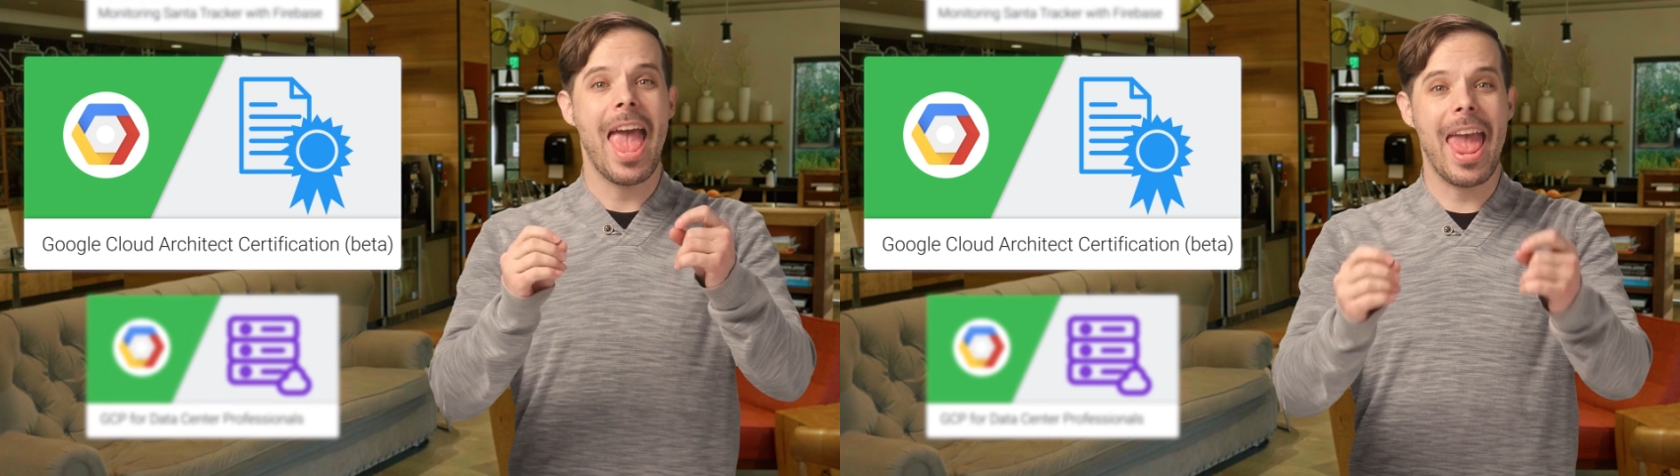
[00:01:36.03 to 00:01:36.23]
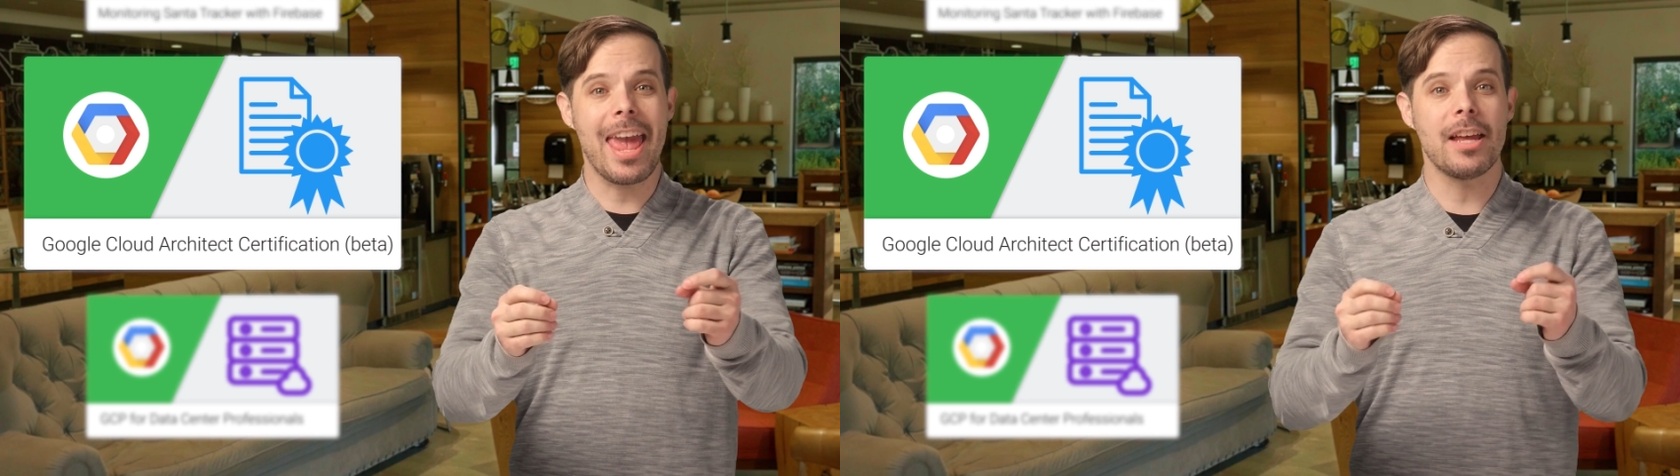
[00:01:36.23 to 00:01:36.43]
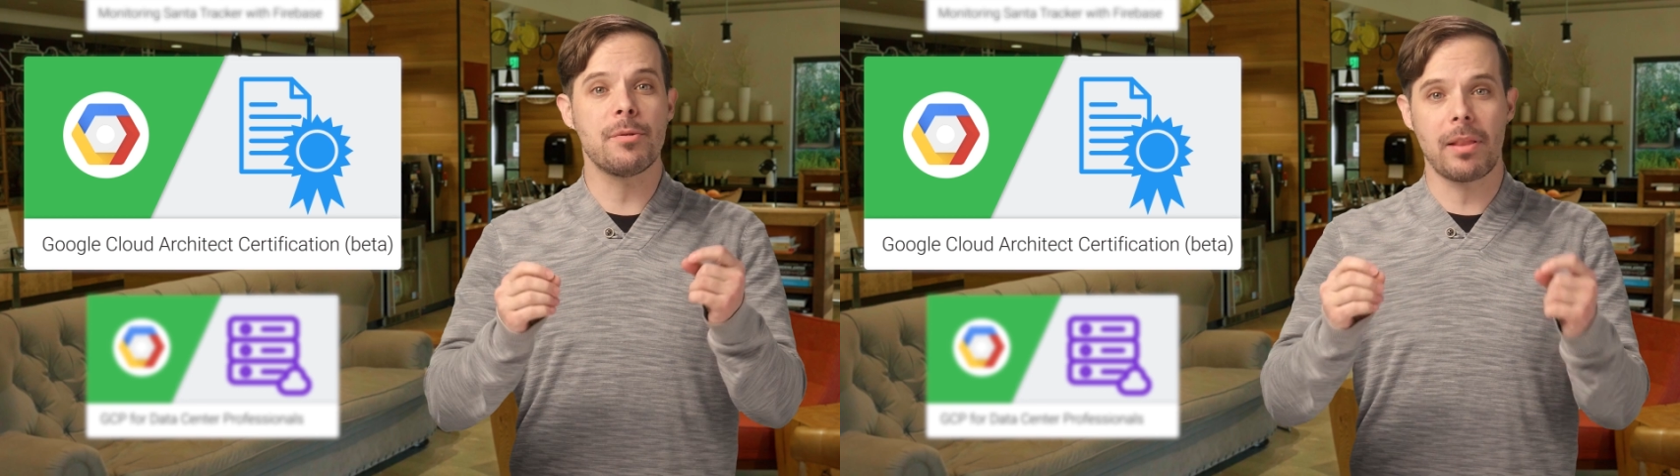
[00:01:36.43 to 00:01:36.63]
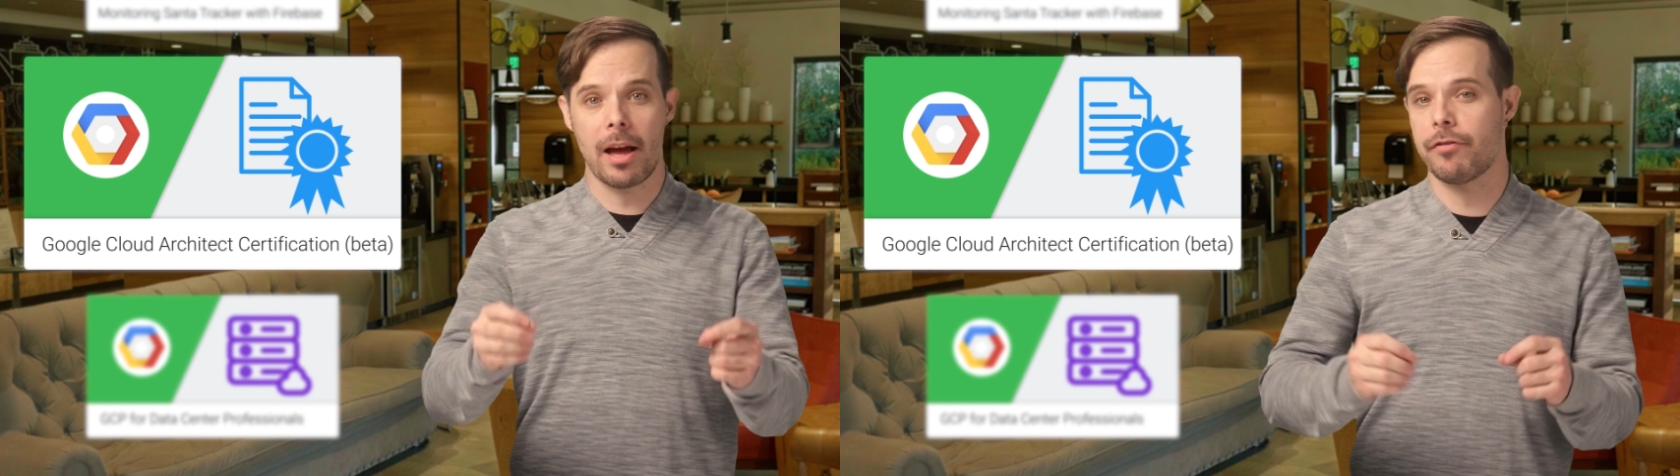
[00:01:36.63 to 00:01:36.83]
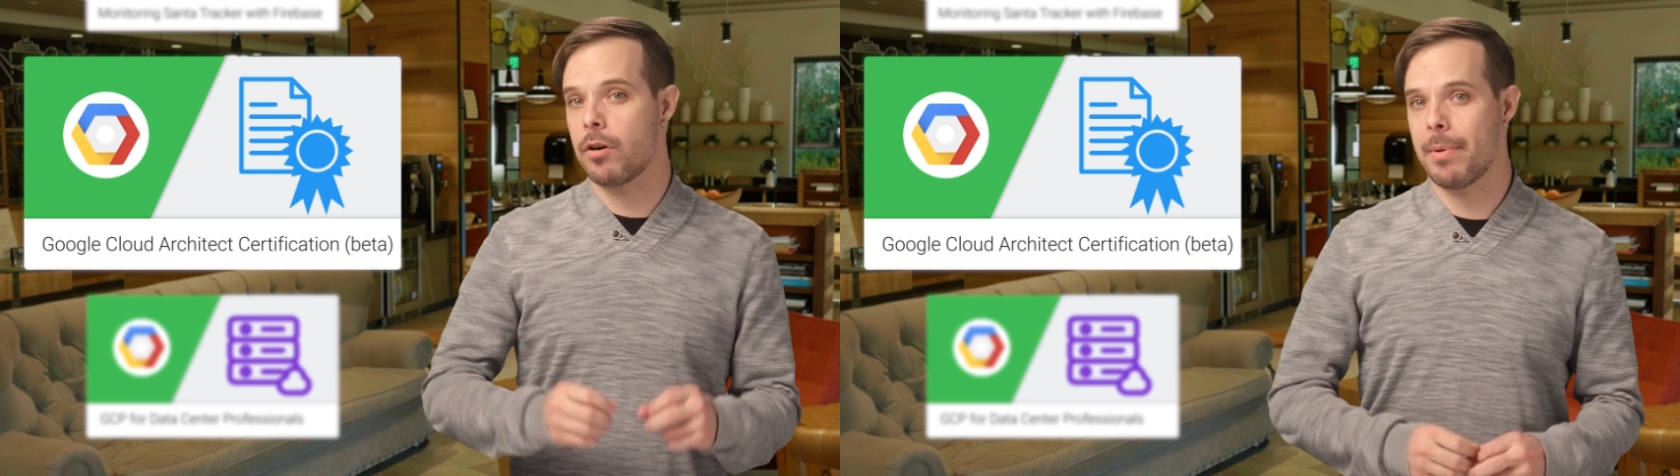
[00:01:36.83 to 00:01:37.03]
and
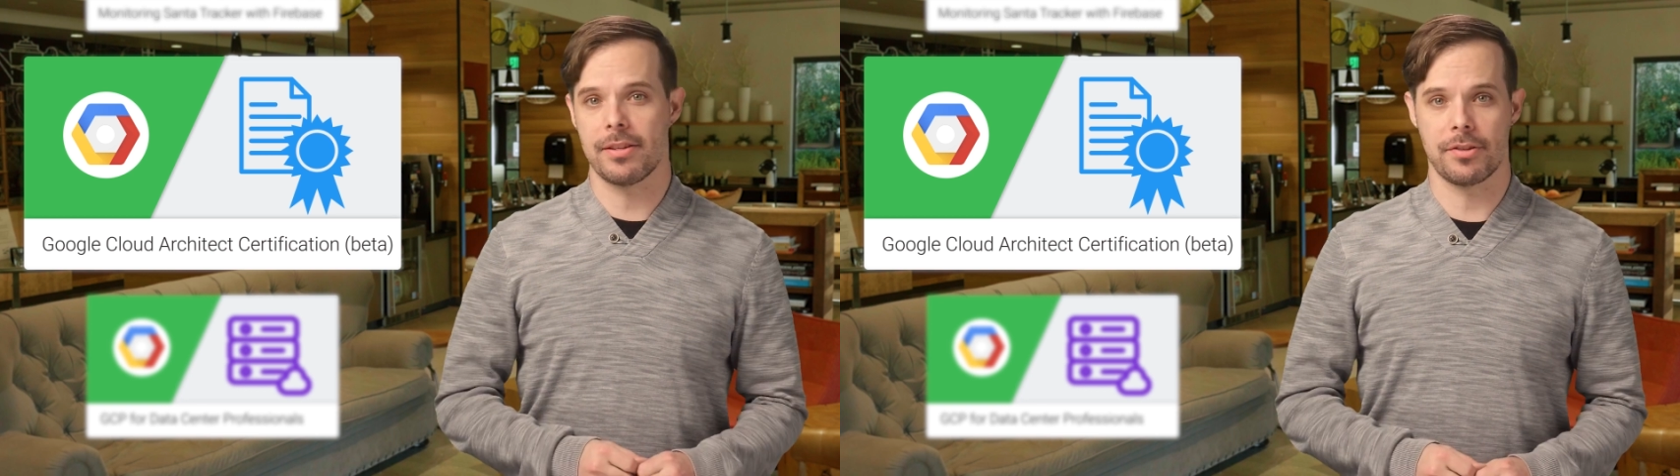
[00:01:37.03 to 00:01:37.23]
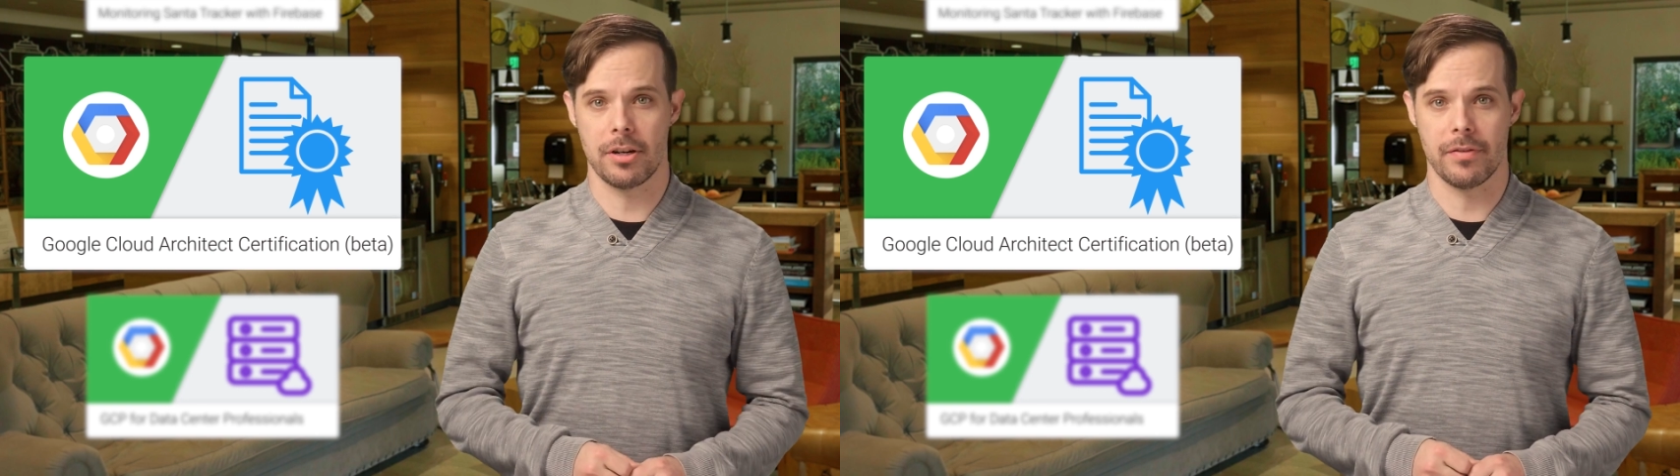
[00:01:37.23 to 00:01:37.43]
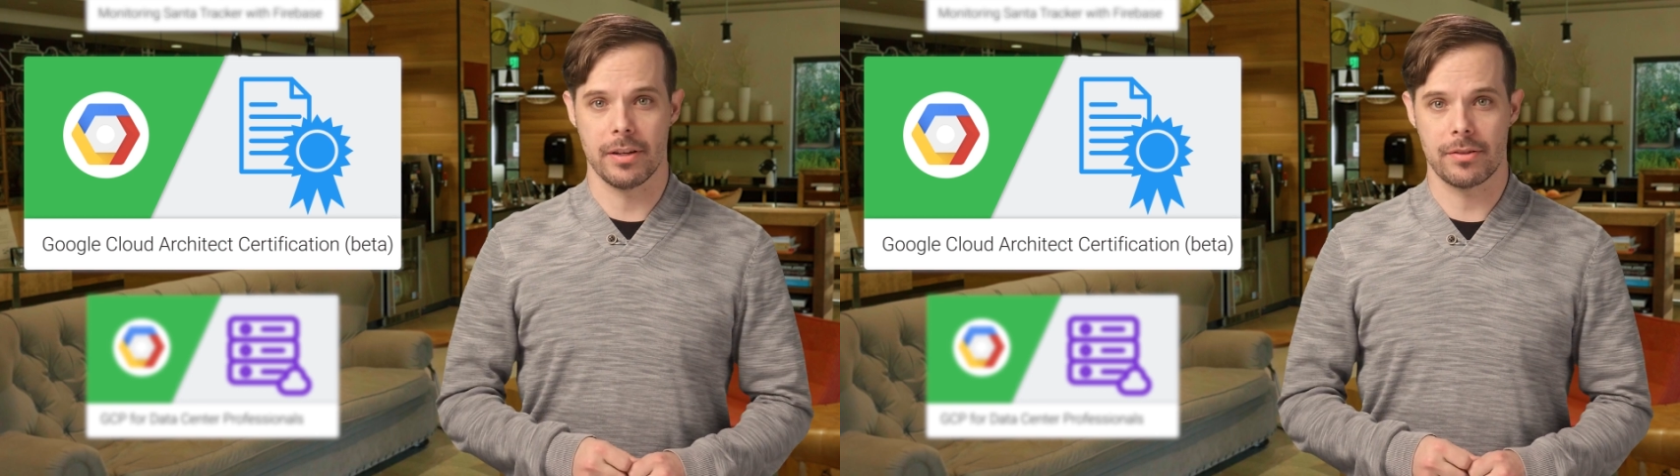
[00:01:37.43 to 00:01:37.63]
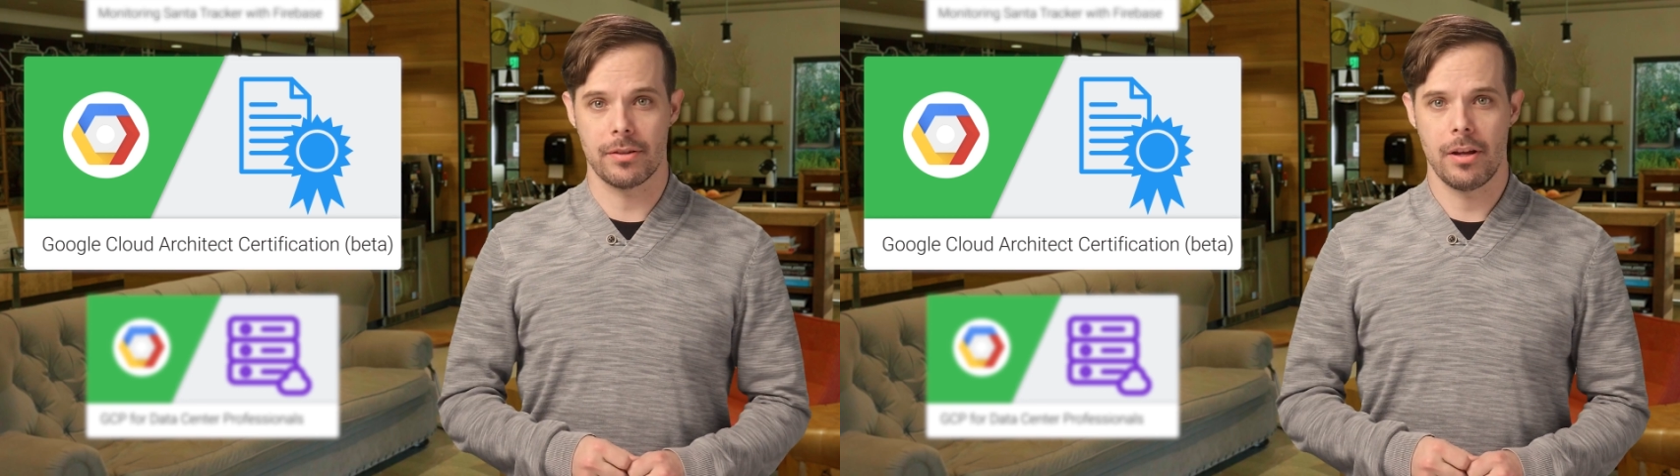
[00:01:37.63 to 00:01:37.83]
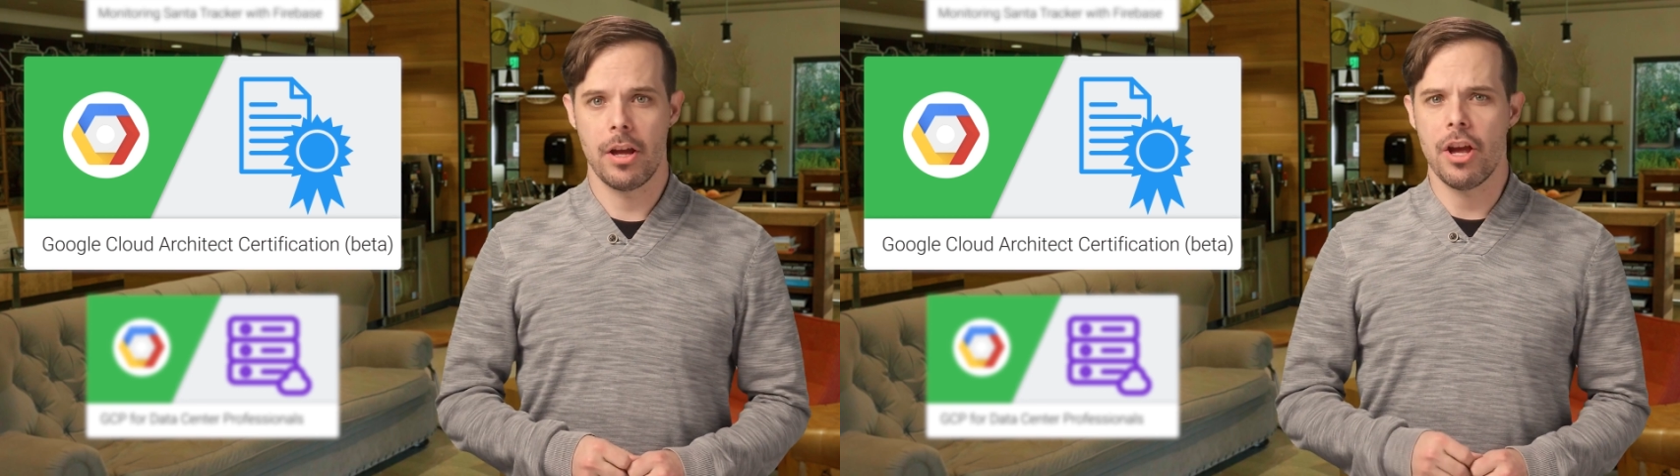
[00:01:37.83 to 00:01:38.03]
platform as a service.